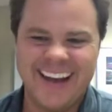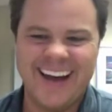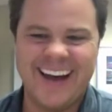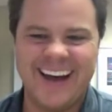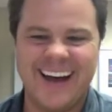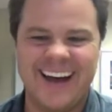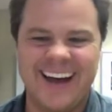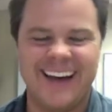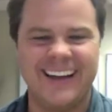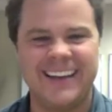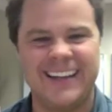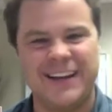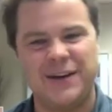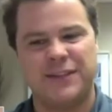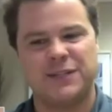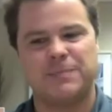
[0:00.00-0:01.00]

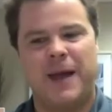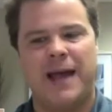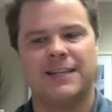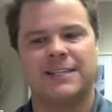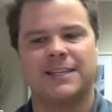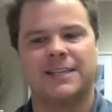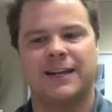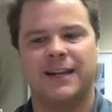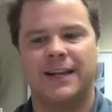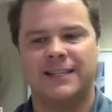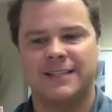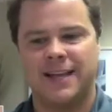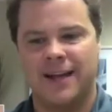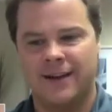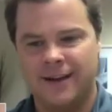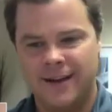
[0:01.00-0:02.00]
This past Sunday I
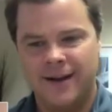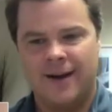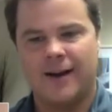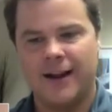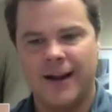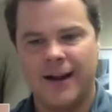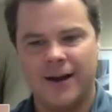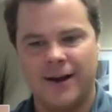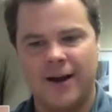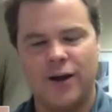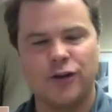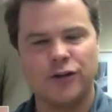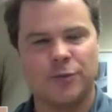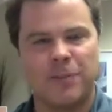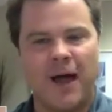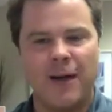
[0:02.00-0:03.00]
said, okay, you're going to
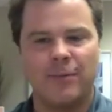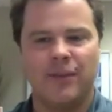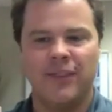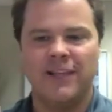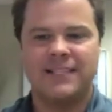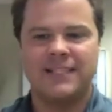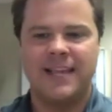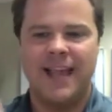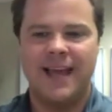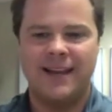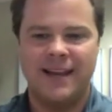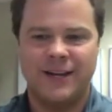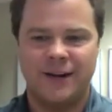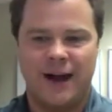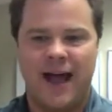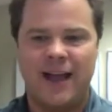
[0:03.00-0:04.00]
hold your Bible in this hand
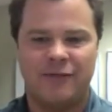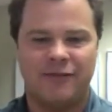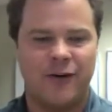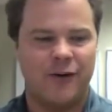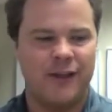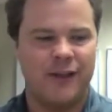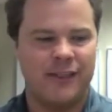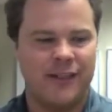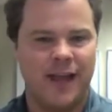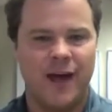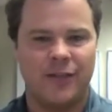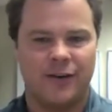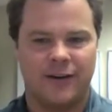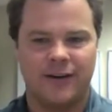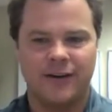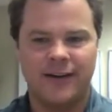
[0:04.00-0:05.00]
and your iPhone in the
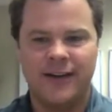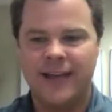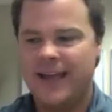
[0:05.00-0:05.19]
other.